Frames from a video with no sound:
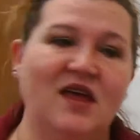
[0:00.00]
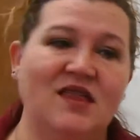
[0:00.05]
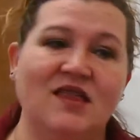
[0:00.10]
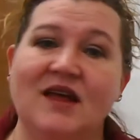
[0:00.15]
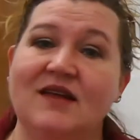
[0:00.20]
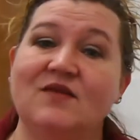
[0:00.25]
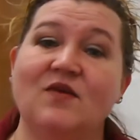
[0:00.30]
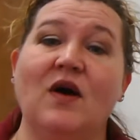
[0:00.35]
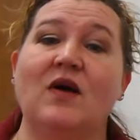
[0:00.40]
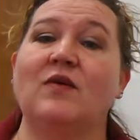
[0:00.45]

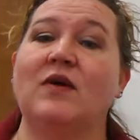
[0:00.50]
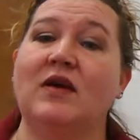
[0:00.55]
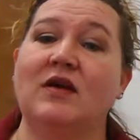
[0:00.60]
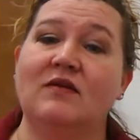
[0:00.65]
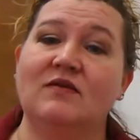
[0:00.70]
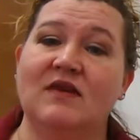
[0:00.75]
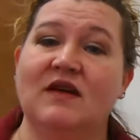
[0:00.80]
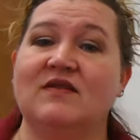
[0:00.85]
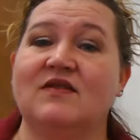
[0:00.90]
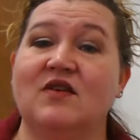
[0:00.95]
That's
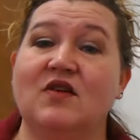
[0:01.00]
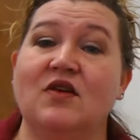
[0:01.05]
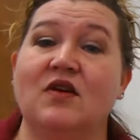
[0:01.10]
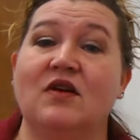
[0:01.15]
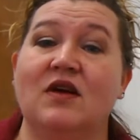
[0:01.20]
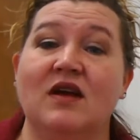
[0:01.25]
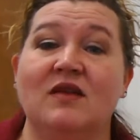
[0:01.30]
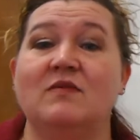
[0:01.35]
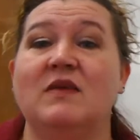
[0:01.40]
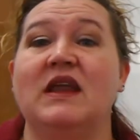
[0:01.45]

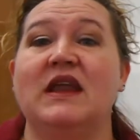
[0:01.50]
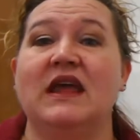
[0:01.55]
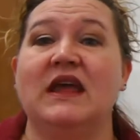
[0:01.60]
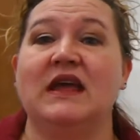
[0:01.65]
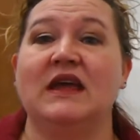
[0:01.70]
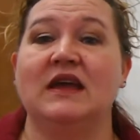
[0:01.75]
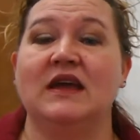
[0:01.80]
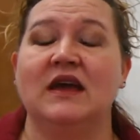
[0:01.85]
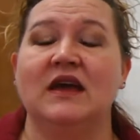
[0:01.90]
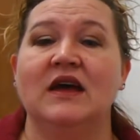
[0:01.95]
their
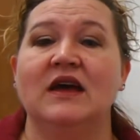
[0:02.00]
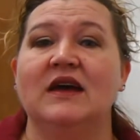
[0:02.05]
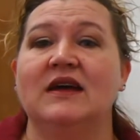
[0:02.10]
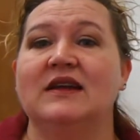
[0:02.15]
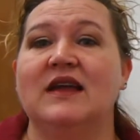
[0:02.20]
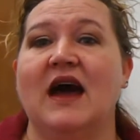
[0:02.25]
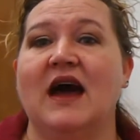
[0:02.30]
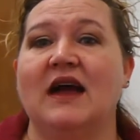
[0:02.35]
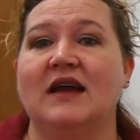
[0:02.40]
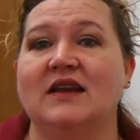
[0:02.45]
admitting
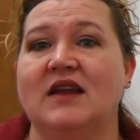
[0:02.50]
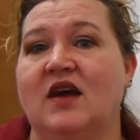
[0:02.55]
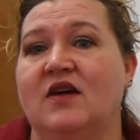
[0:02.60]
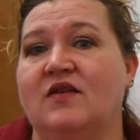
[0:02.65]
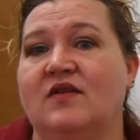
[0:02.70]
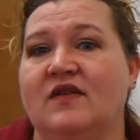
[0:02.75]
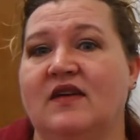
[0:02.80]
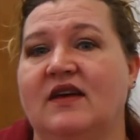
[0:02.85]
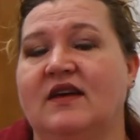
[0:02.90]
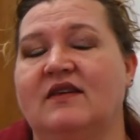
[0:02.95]

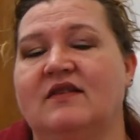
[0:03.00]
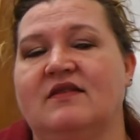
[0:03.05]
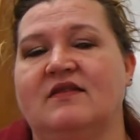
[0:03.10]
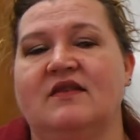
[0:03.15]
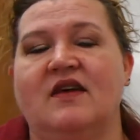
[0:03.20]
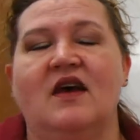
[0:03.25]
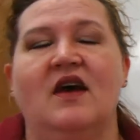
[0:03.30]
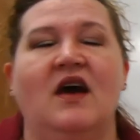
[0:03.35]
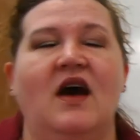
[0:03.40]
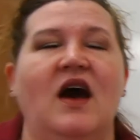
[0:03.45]
diagnoses.
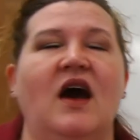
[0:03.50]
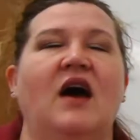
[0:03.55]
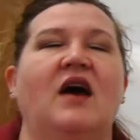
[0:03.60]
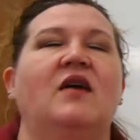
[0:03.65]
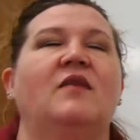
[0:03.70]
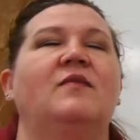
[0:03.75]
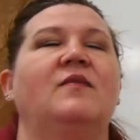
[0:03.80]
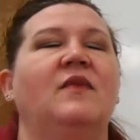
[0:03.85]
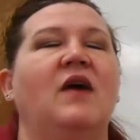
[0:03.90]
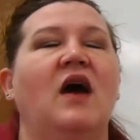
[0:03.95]

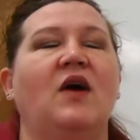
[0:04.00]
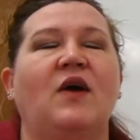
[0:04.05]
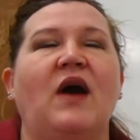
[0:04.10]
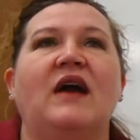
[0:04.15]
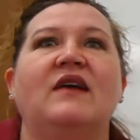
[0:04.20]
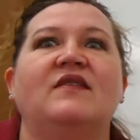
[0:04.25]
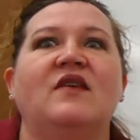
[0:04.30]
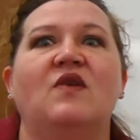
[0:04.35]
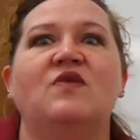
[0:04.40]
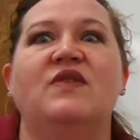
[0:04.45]

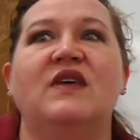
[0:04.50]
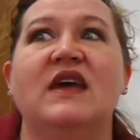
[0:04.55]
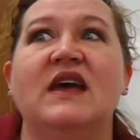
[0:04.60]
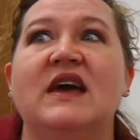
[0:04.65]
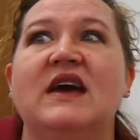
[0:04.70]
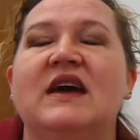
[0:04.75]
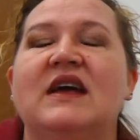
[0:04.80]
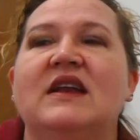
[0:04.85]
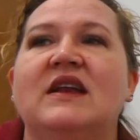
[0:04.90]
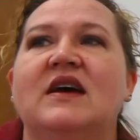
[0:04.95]
Okay, so
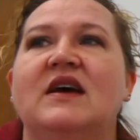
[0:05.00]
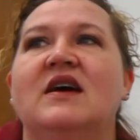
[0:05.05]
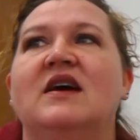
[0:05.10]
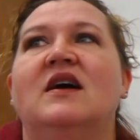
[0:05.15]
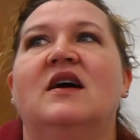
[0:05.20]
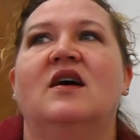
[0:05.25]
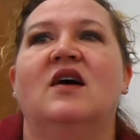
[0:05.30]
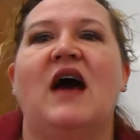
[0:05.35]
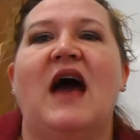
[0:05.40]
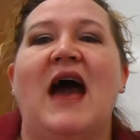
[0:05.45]
then
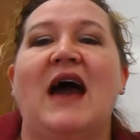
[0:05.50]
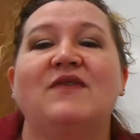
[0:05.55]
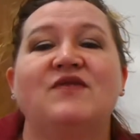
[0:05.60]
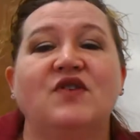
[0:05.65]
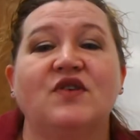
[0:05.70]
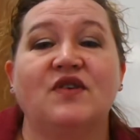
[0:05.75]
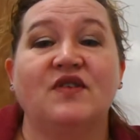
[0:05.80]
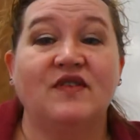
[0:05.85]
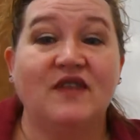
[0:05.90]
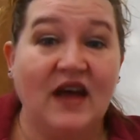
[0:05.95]

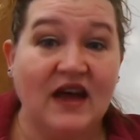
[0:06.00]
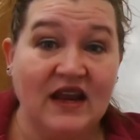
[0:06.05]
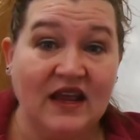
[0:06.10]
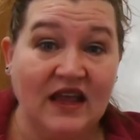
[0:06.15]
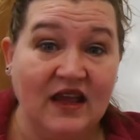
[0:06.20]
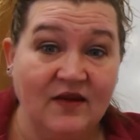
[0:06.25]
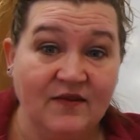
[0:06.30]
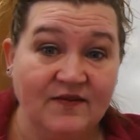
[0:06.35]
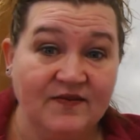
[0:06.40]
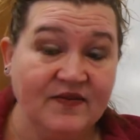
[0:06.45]
after
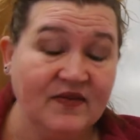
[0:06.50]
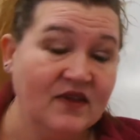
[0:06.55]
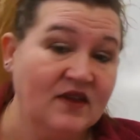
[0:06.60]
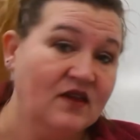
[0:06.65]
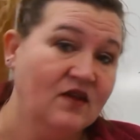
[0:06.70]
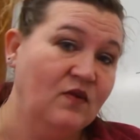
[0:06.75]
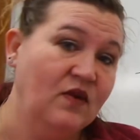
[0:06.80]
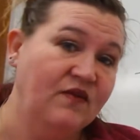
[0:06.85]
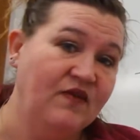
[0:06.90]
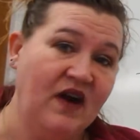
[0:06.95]
study,
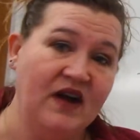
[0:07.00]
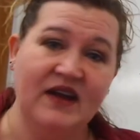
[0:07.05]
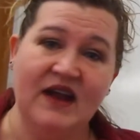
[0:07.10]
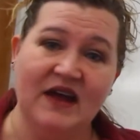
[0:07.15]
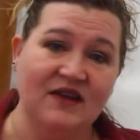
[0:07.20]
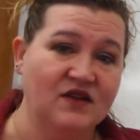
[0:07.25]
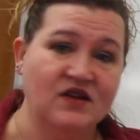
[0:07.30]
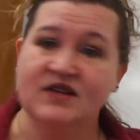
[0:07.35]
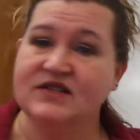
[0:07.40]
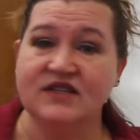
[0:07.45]
we find
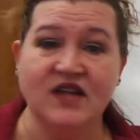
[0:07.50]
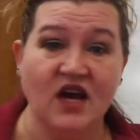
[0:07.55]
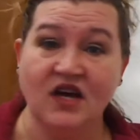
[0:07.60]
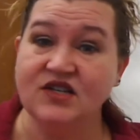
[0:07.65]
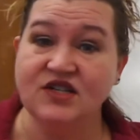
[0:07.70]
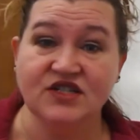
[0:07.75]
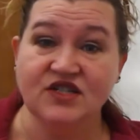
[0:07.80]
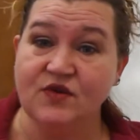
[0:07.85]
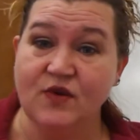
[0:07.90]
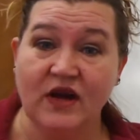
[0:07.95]
out that it's not
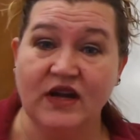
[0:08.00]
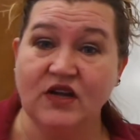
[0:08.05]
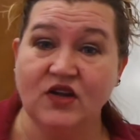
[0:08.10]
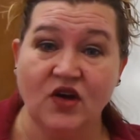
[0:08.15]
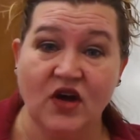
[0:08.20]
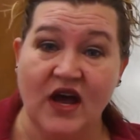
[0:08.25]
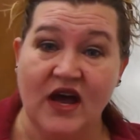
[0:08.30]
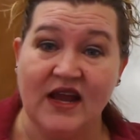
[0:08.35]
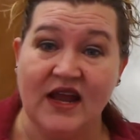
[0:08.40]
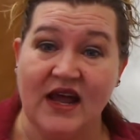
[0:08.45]
just a regular
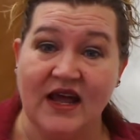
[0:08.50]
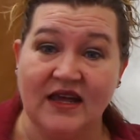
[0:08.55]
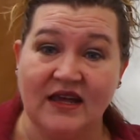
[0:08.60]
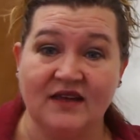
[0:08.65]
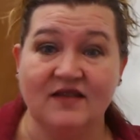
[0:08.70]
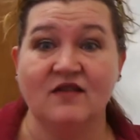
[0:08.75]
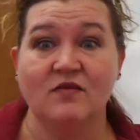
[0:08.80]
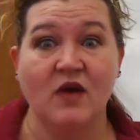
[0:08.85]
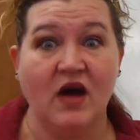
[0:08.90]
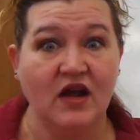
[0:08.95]
headache,
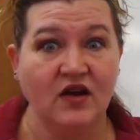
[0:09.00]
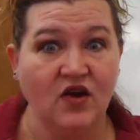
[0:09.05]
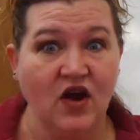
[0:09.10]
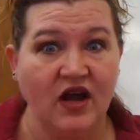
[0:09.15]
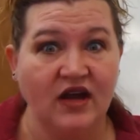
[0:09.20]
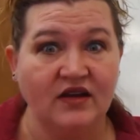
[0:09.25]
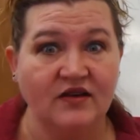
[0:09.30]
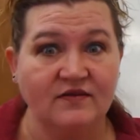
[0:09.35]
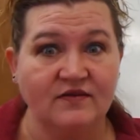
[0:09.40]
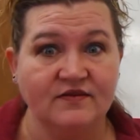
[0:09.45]
it's a
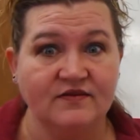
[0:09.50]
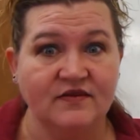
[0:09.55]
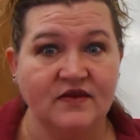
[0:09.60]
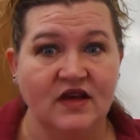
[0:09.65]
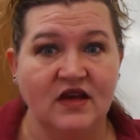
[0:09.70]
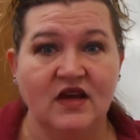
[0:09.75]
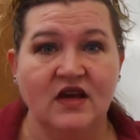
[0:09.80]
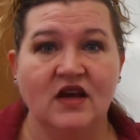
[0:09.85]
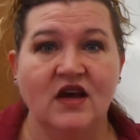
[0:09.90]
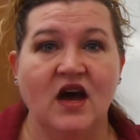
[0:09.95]
migraine.
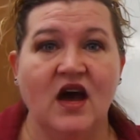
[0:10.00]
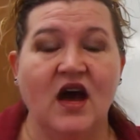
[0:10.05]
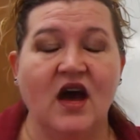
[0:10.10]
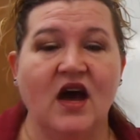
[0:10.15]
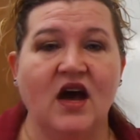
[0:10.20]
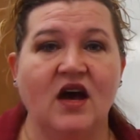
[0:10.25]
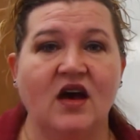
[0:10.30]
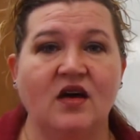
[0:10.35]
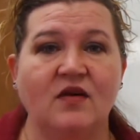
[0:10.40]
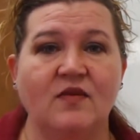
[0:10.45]

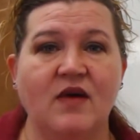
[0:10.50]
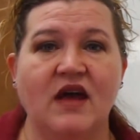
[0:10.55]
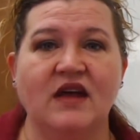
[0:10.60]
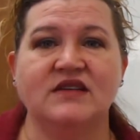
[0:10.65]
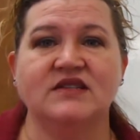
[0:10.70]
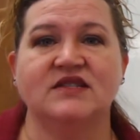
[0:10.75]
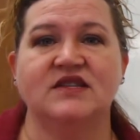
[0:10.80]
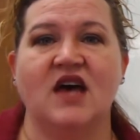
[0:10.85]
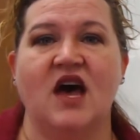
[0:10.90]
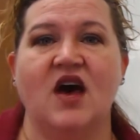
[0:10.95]

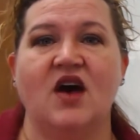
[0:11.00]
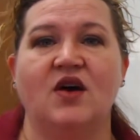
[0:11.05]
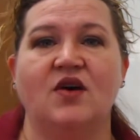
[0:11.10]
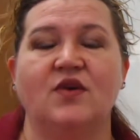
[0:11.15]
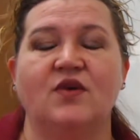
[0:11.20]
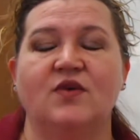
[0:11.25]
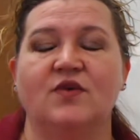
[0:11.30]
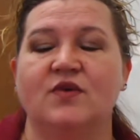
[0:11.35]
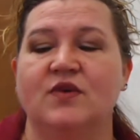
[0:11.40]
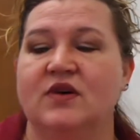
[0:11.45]
And
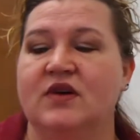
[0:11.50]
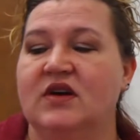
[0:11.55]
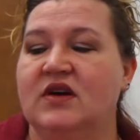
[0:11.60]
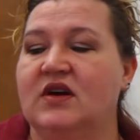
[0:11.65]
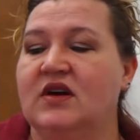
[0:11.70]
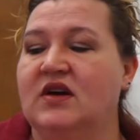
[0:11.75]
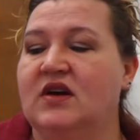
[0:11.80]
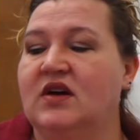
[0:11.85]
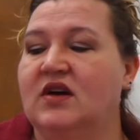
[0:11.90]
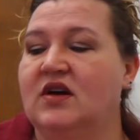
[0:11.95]
so
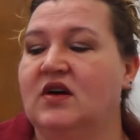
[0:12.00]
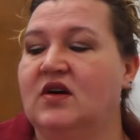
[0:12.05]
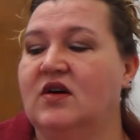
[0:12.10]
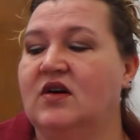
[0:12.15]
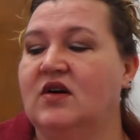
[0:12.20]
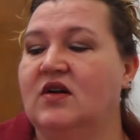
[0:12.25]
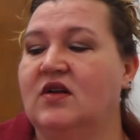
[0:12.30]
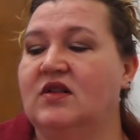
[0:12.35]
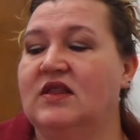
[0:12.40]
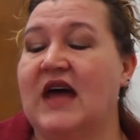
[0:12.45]

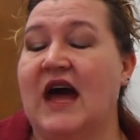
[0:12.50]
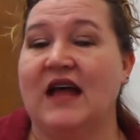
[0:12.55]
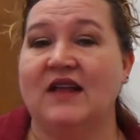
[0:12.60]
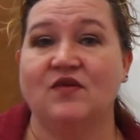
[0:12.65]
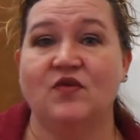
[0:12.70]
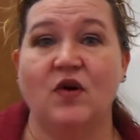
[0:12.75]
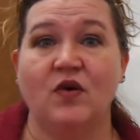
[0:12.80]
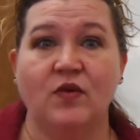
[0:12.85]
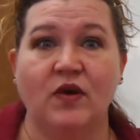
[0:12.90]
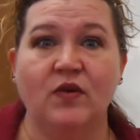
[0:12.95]
that's
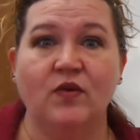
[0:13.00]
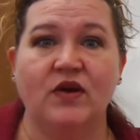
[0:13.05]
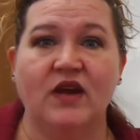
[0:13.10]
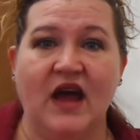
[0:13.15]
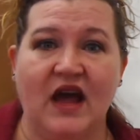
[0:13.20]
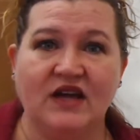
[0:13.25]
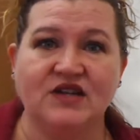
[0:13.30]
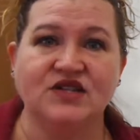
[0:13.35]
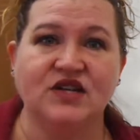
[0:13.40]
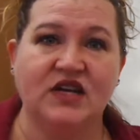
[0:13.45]
what we would
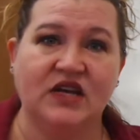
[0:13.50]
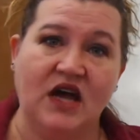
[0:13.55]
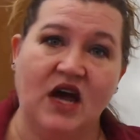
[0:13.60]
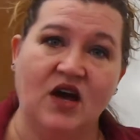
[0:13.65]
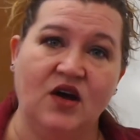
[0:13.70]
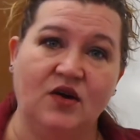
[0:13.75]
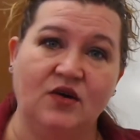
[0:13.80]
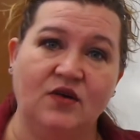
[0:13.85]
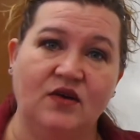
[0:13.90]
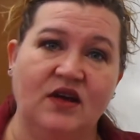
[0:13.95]
actually
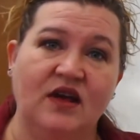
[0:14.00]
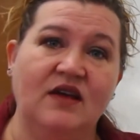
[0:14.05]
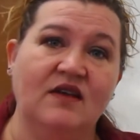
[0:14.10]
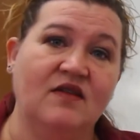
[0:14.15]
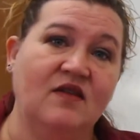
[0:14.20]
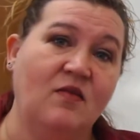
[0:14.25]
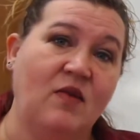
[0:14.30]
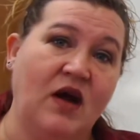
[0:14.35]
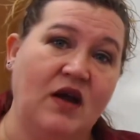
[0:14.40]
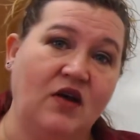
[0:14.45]
code, is
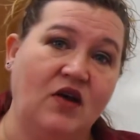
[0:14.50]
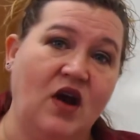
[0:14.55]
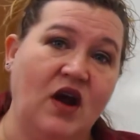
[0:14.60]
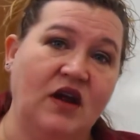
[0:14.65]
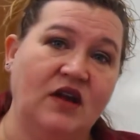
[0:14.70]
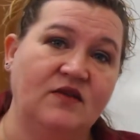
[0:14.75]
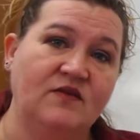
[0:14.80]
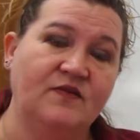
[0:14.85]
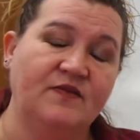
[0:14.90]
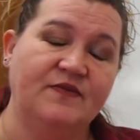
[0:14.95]
the
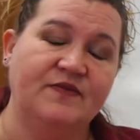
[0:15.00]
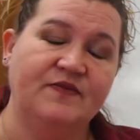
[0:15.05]
migraine.